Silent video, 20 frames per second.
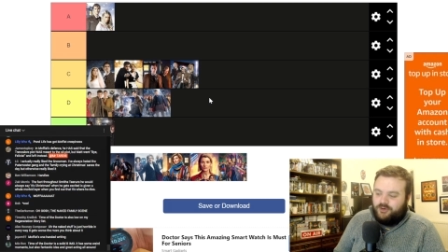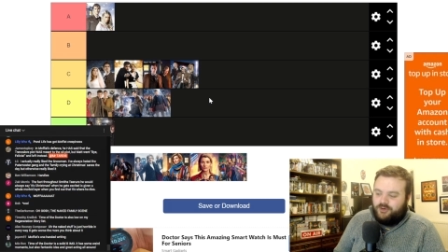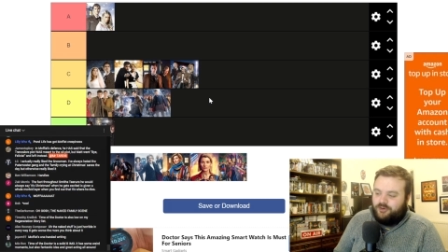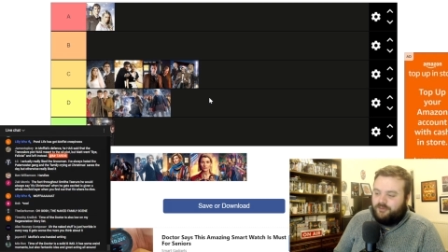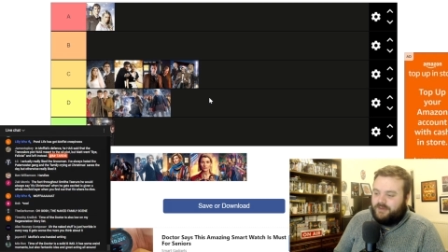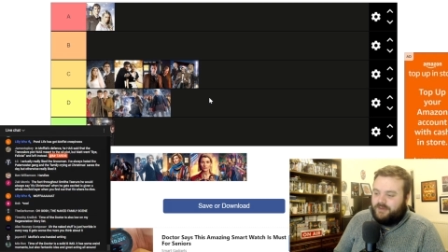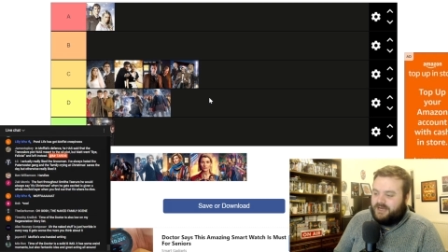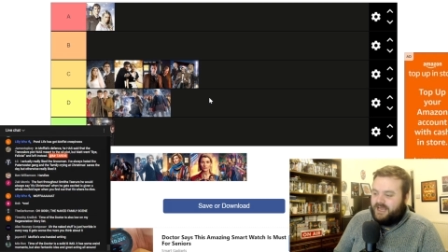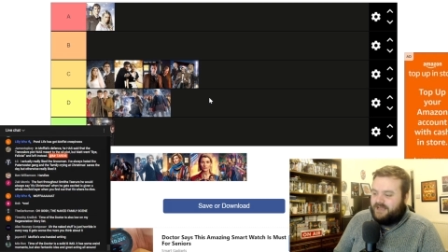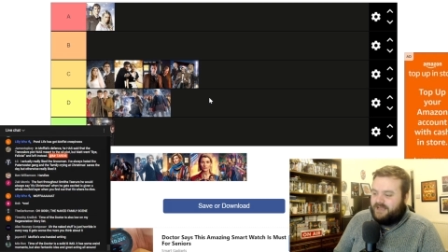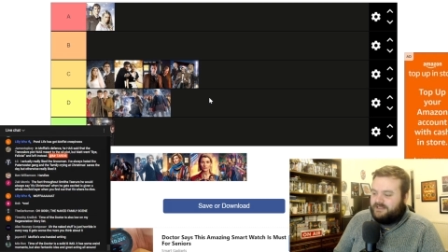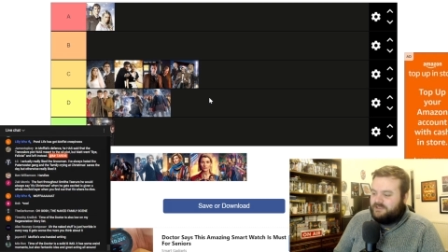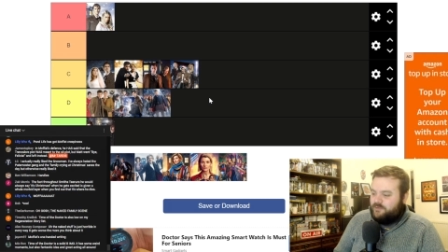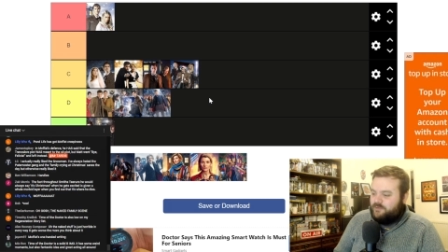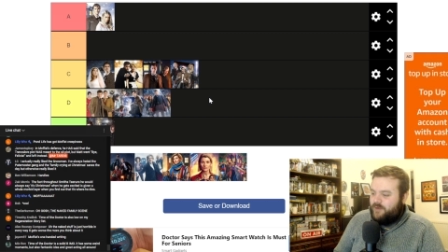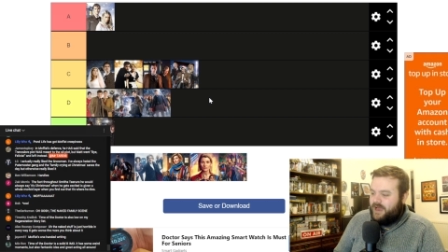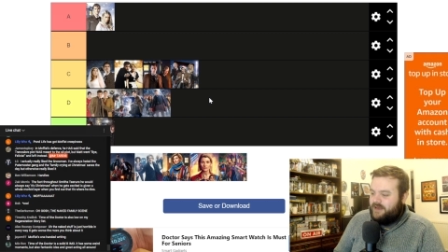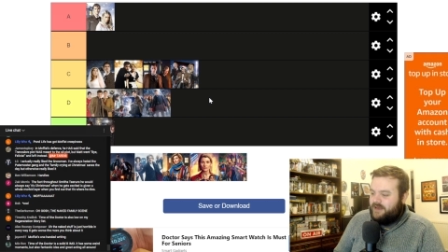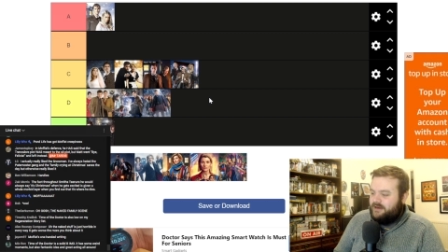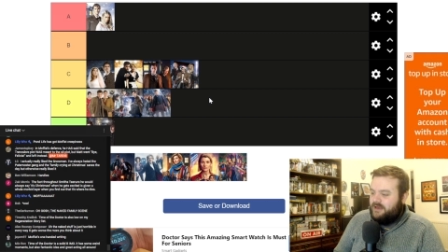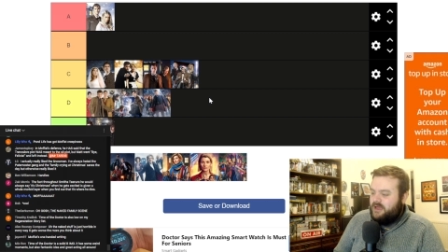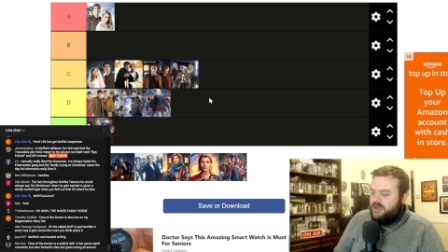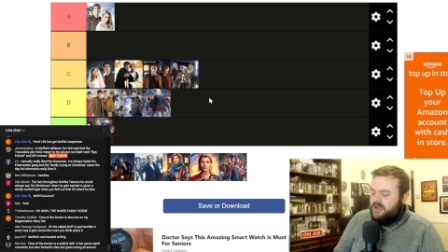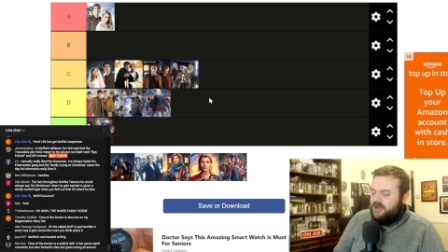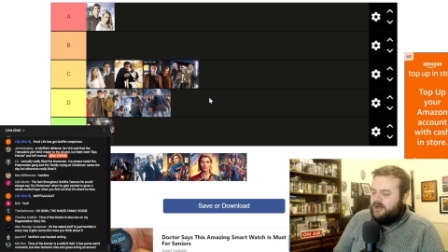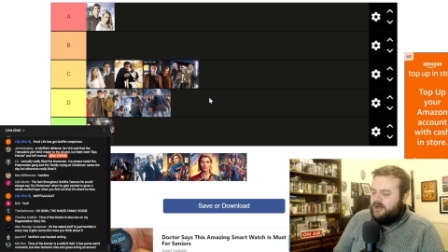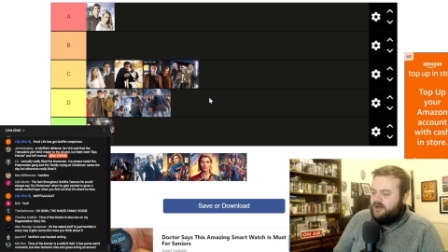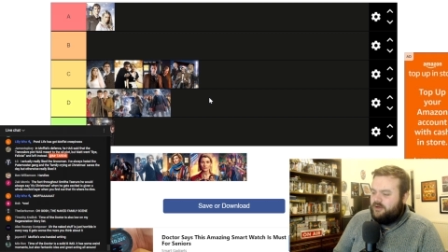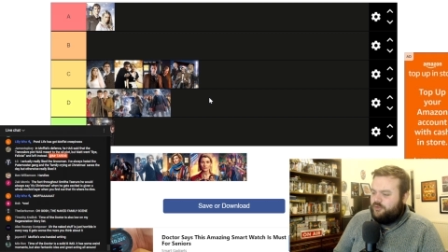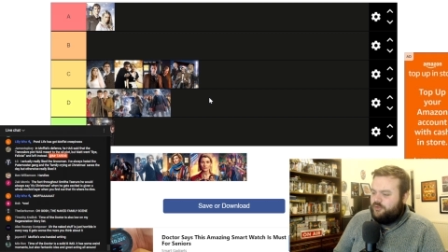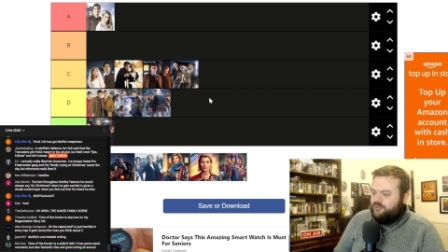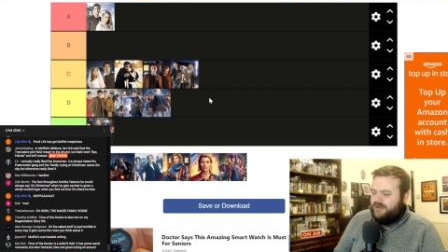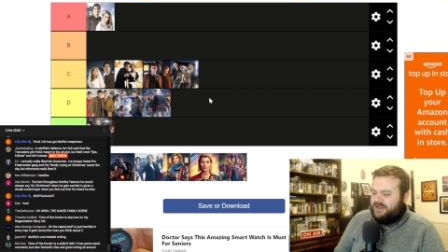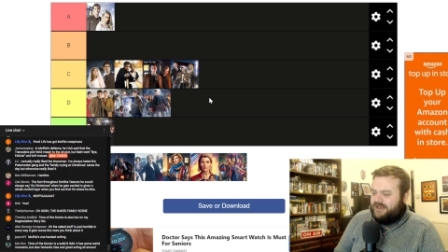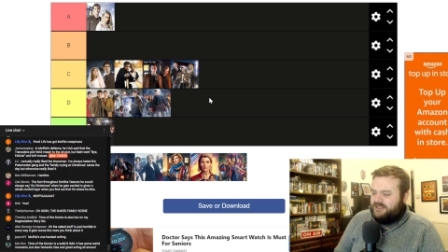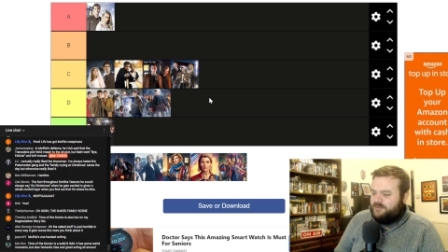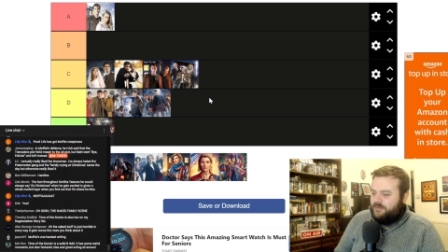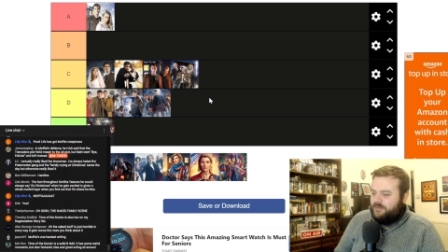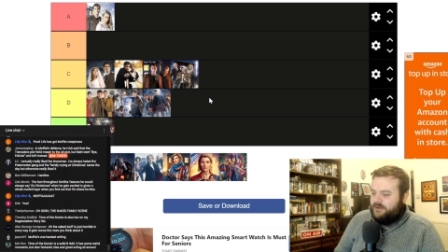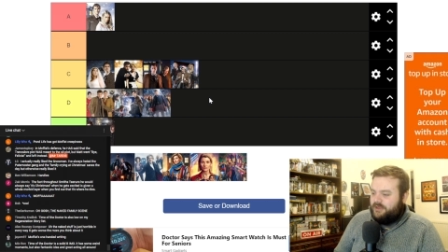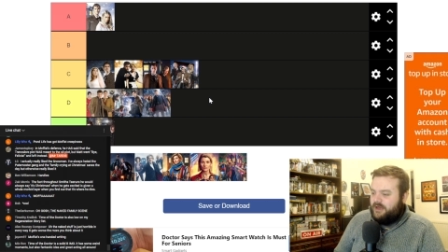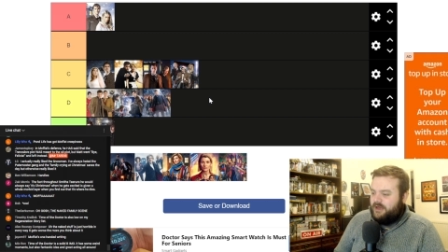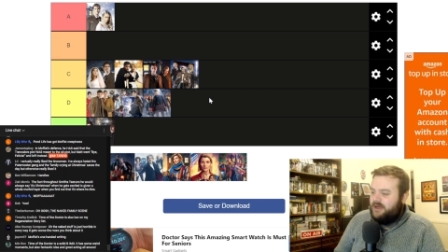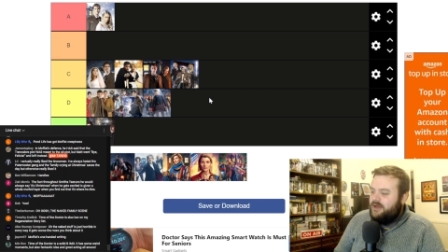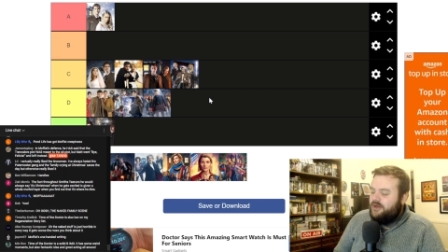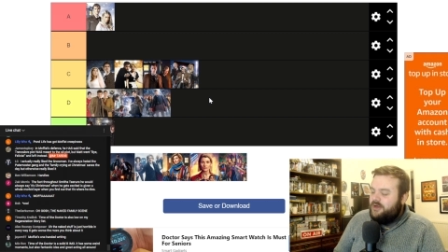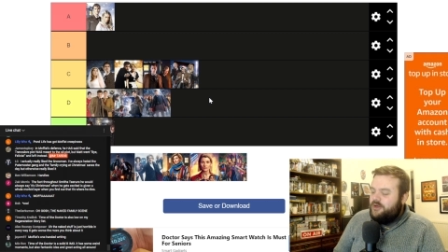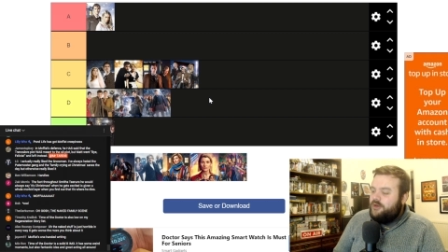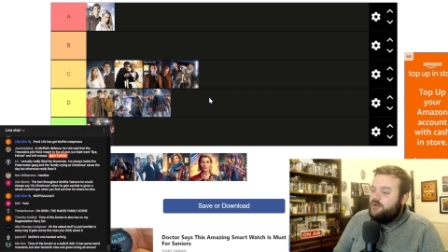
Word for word: culminates when her grandmother,